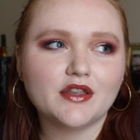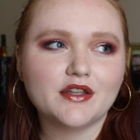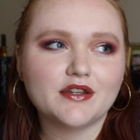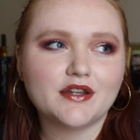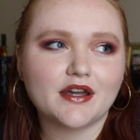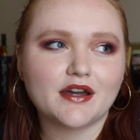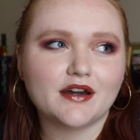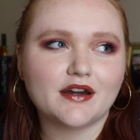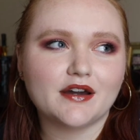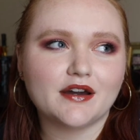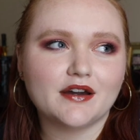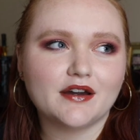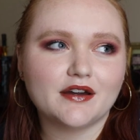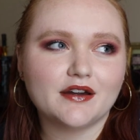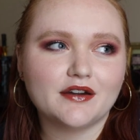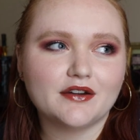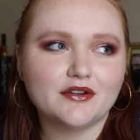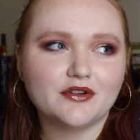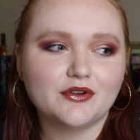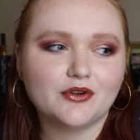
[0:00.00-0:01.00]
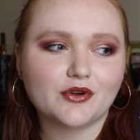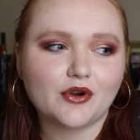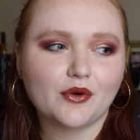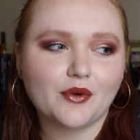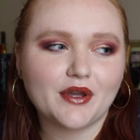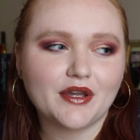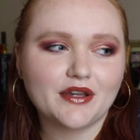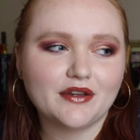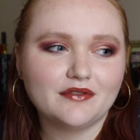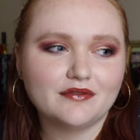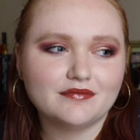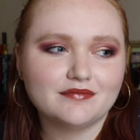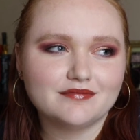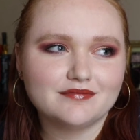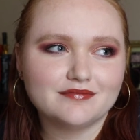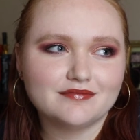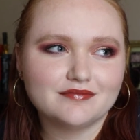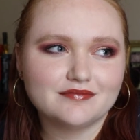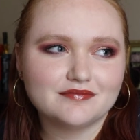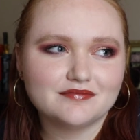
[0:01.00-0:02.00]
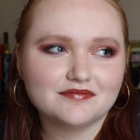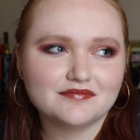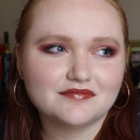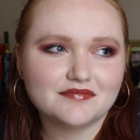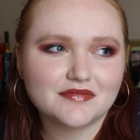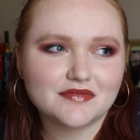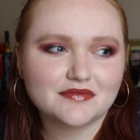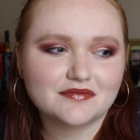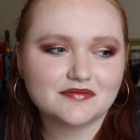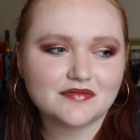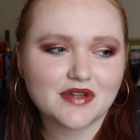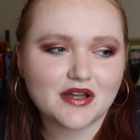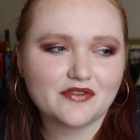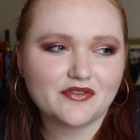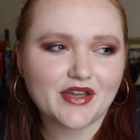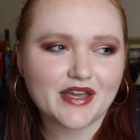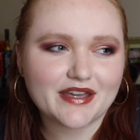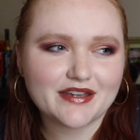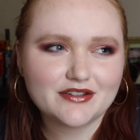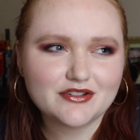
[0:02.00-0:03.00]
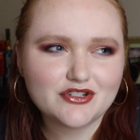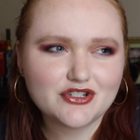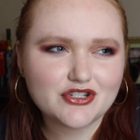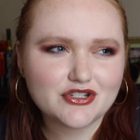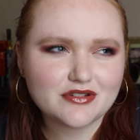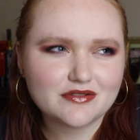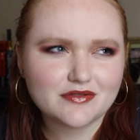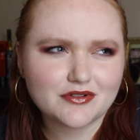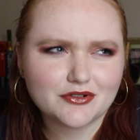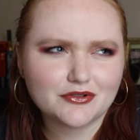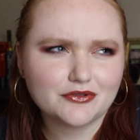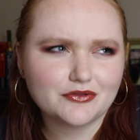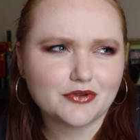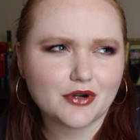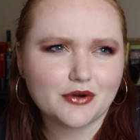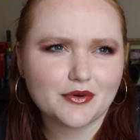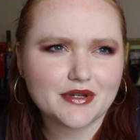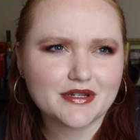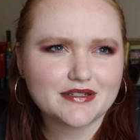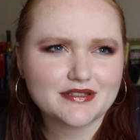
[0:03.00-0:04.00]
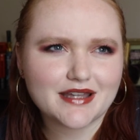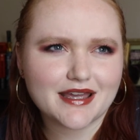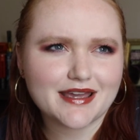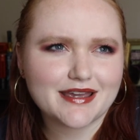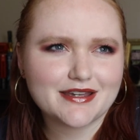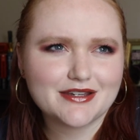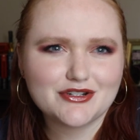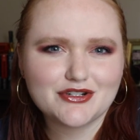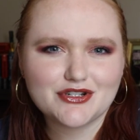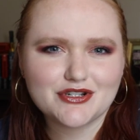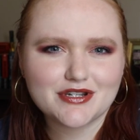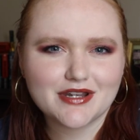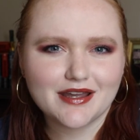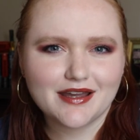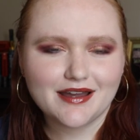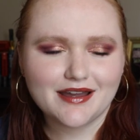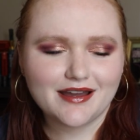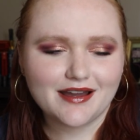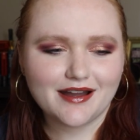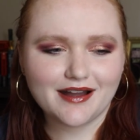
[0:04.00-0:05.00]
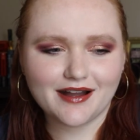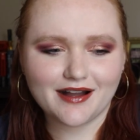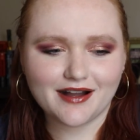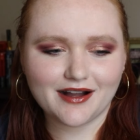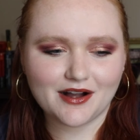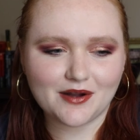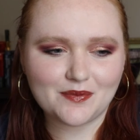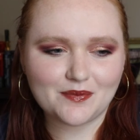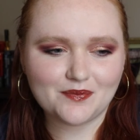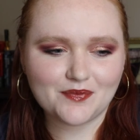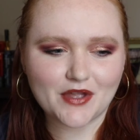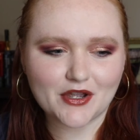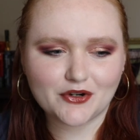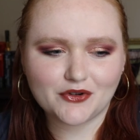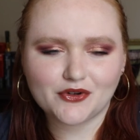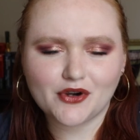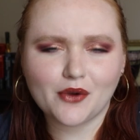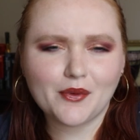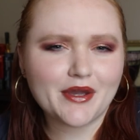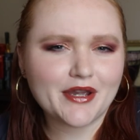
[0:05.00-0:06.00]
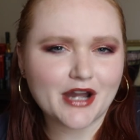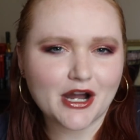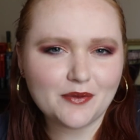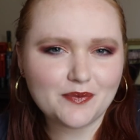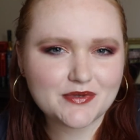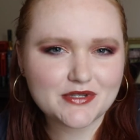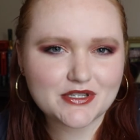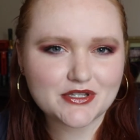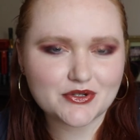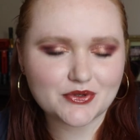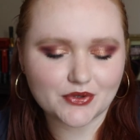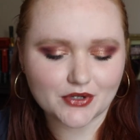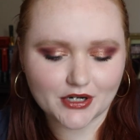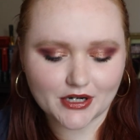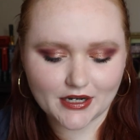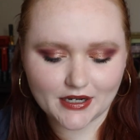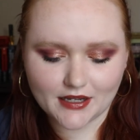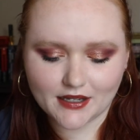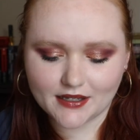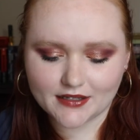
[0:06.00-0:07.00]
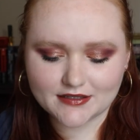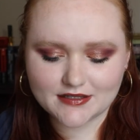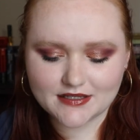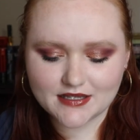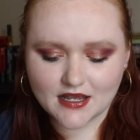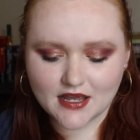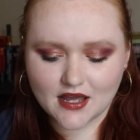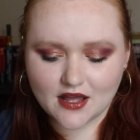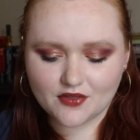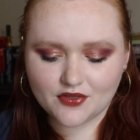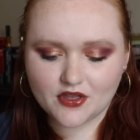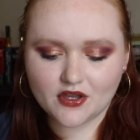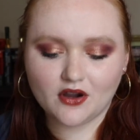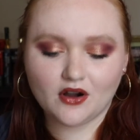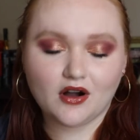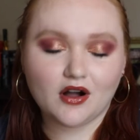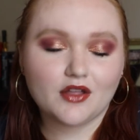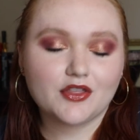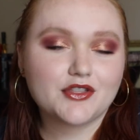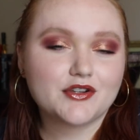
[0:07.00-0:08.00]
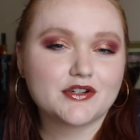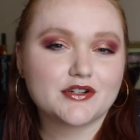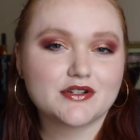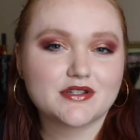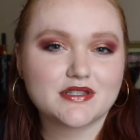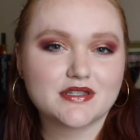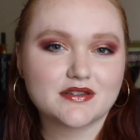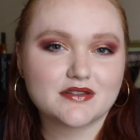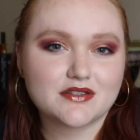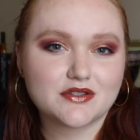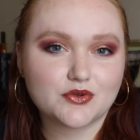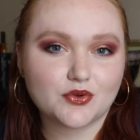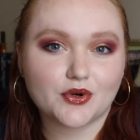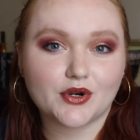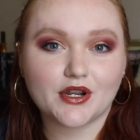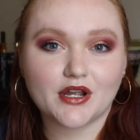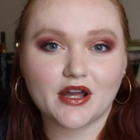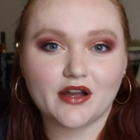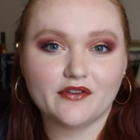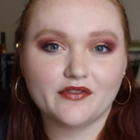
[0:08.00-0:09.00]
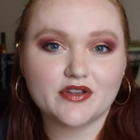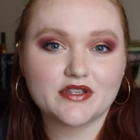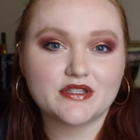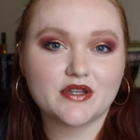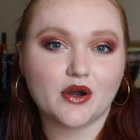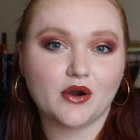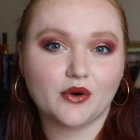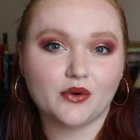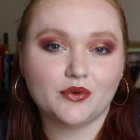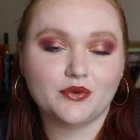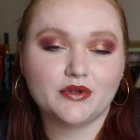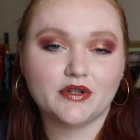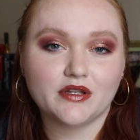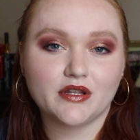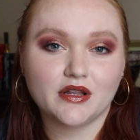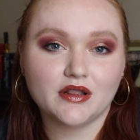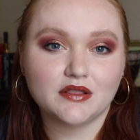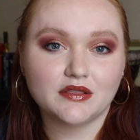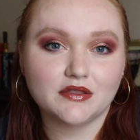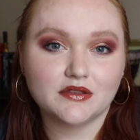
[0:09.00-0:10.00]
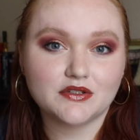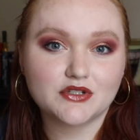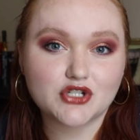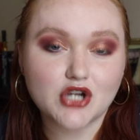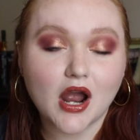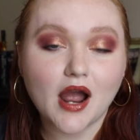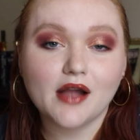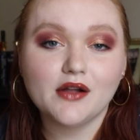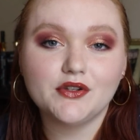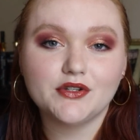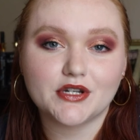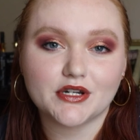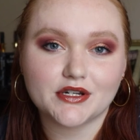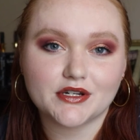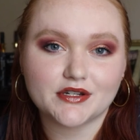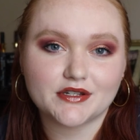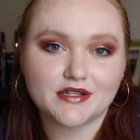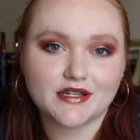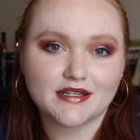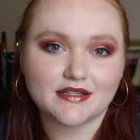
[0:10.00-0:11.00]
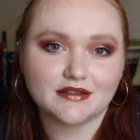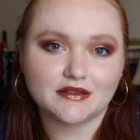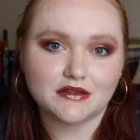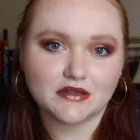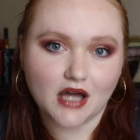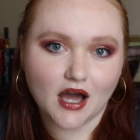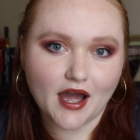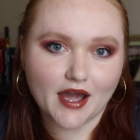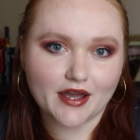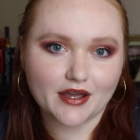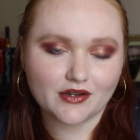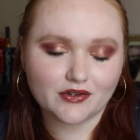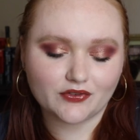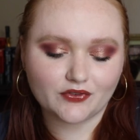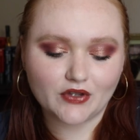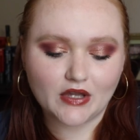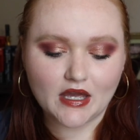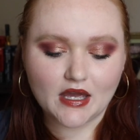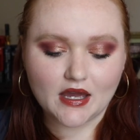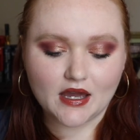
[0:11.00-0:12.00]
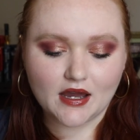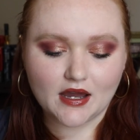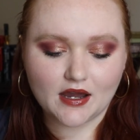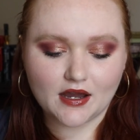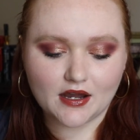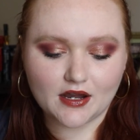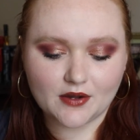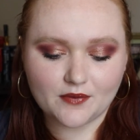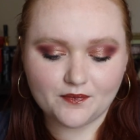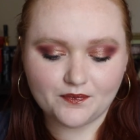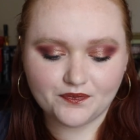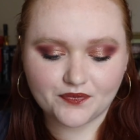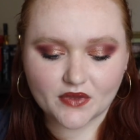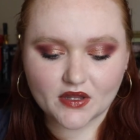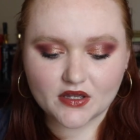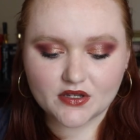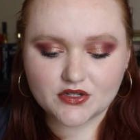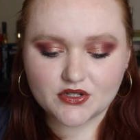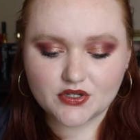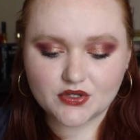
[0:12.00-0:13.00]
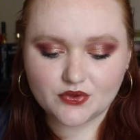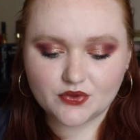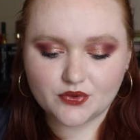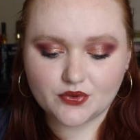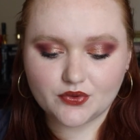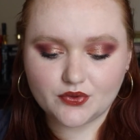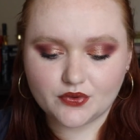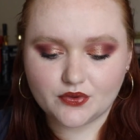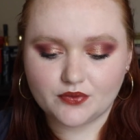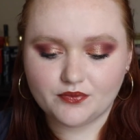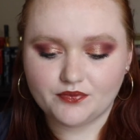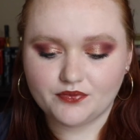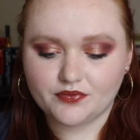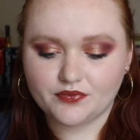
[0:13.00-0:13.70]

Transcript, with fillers: it a growing of age or growing to age, um, a growing up story. It's the author's story of his own childhood and life um, to